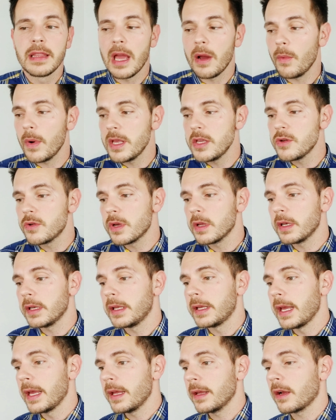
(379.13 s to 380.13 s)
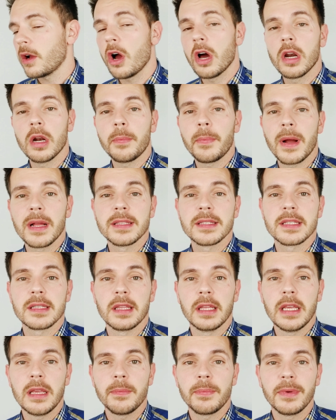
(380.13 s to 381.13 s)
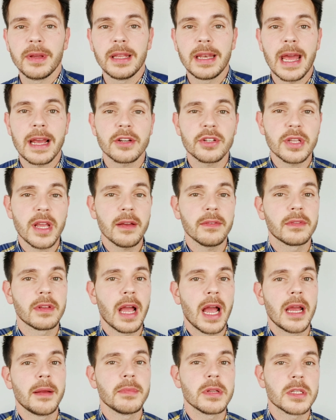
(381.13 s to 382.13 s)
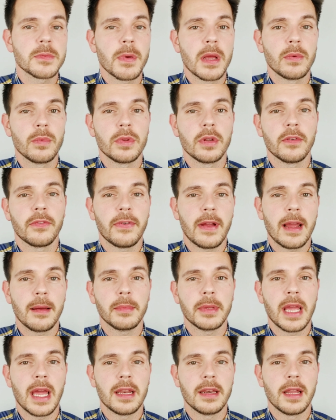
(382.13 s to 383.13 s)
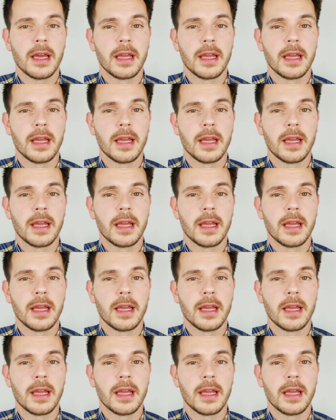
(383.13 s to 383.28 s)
That way you can get caught up on sleep and actually have time to spend with your family at